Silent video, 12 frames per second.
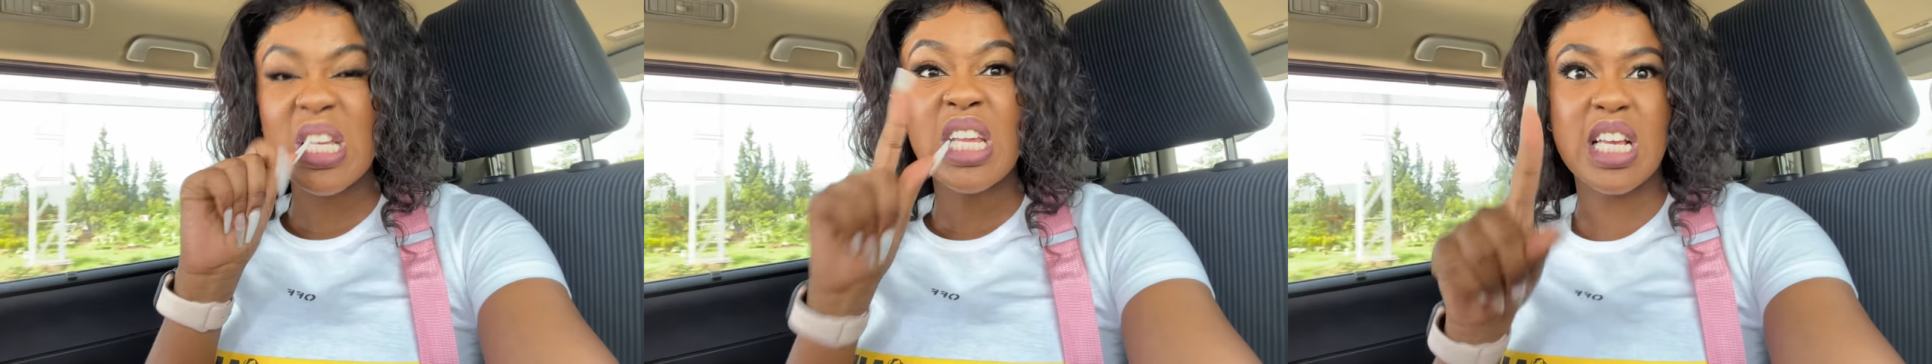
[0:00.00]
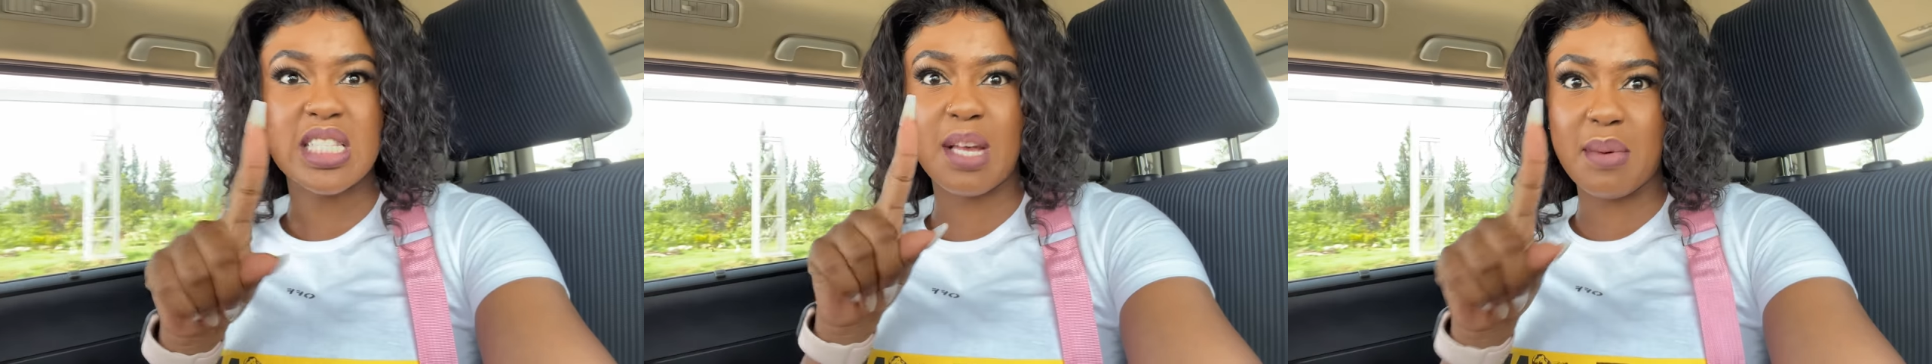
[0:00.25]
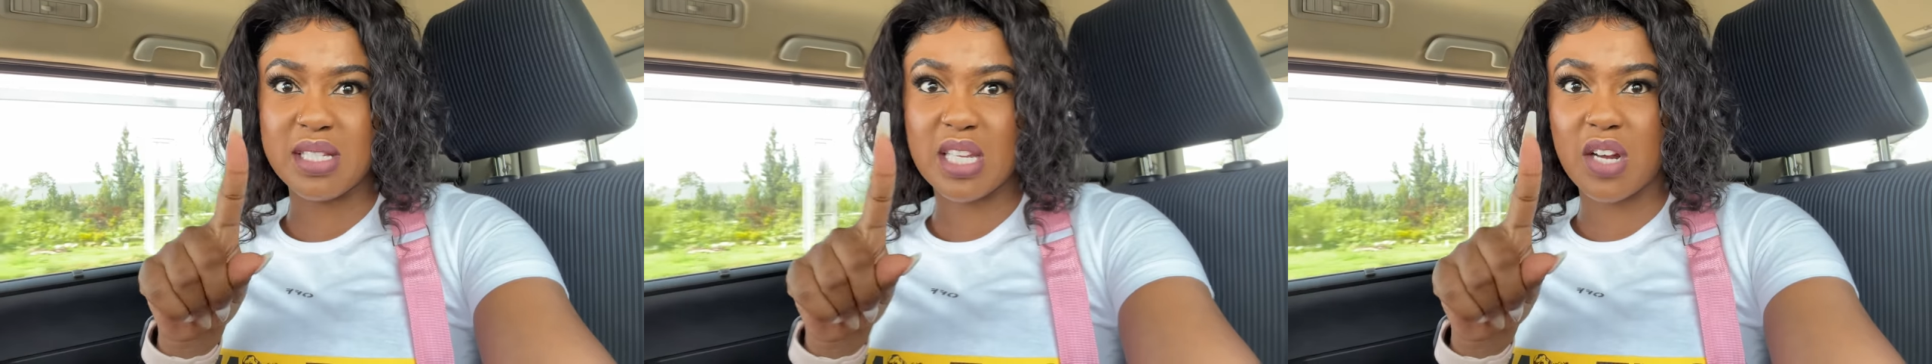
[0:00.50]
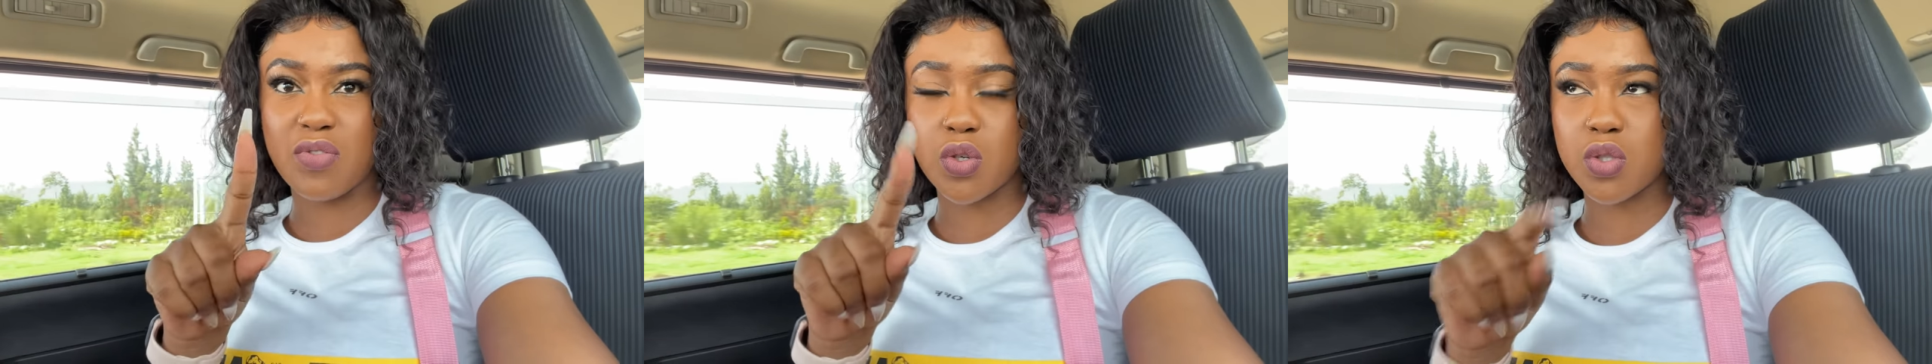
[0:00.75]
Next time I'll
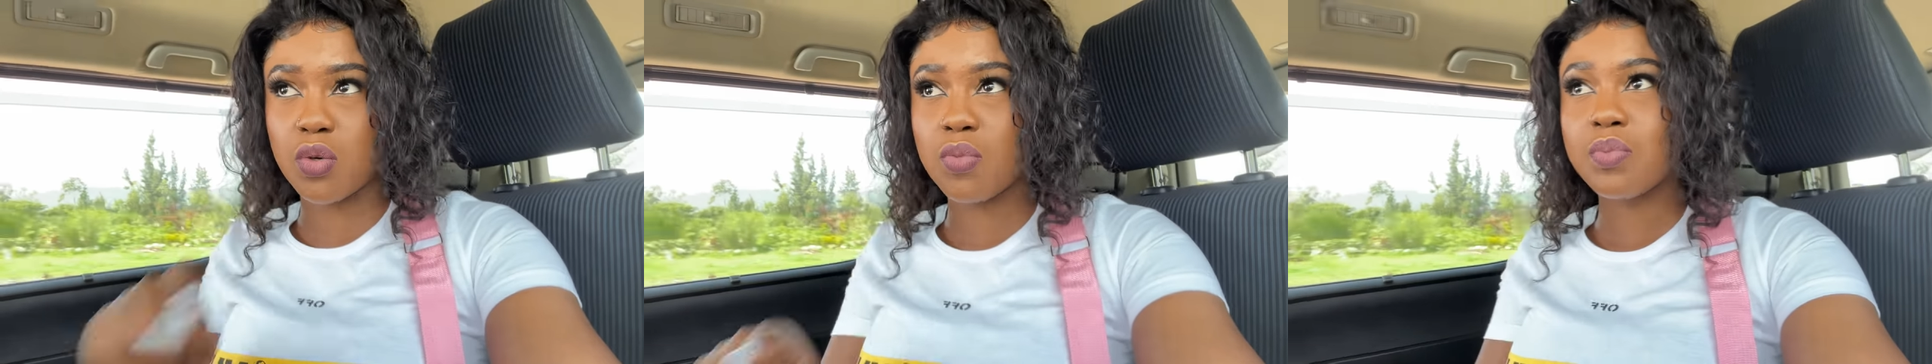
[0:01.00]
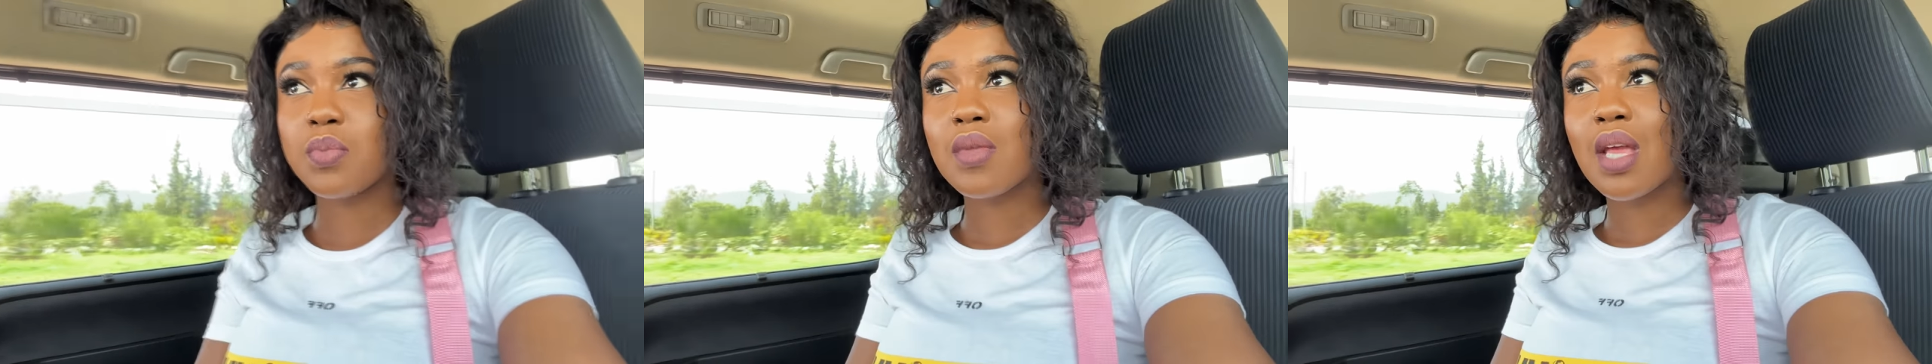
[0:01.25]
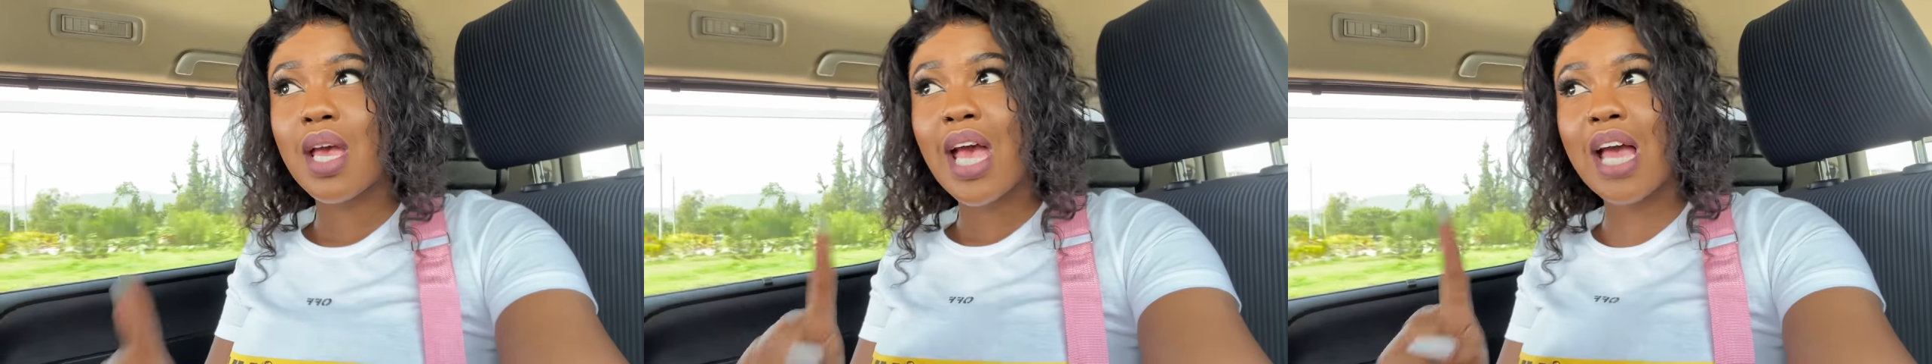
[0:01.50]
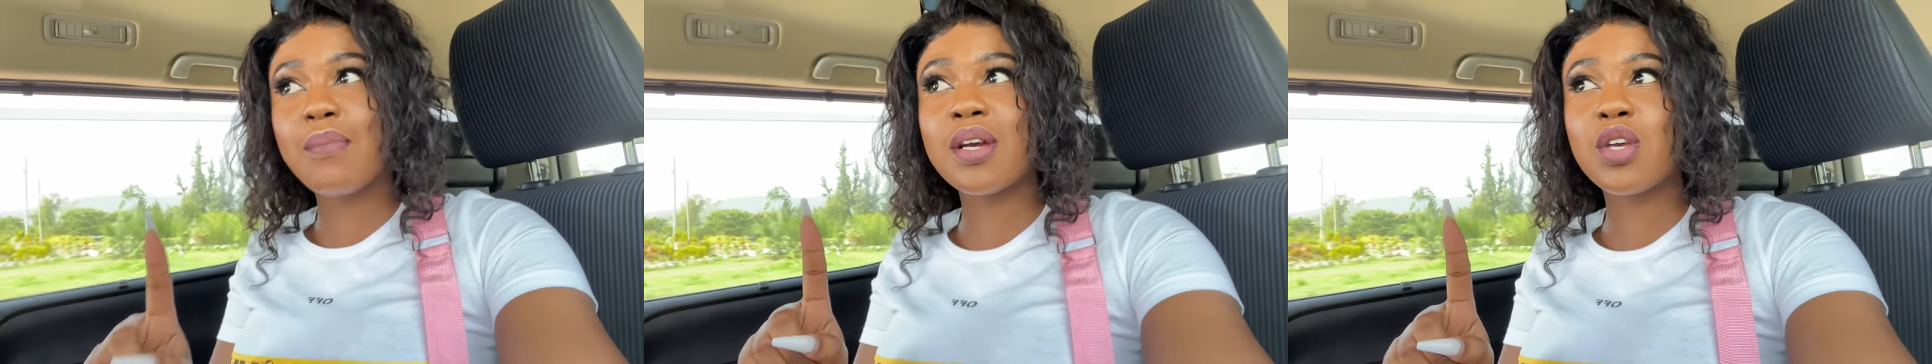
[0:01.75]
take a photo.
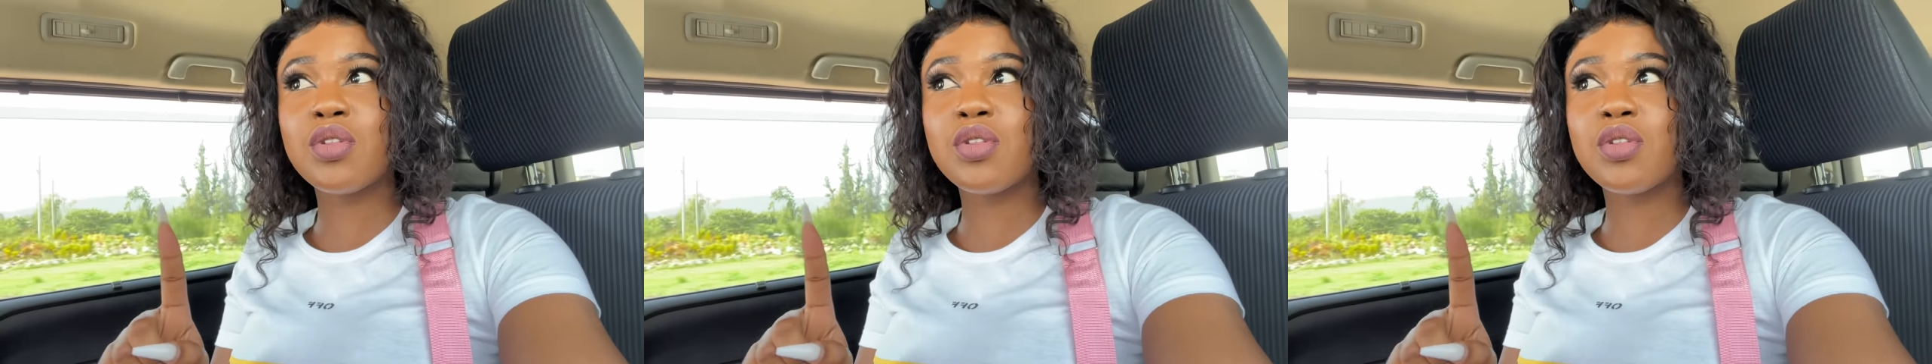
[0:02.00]
And my cue,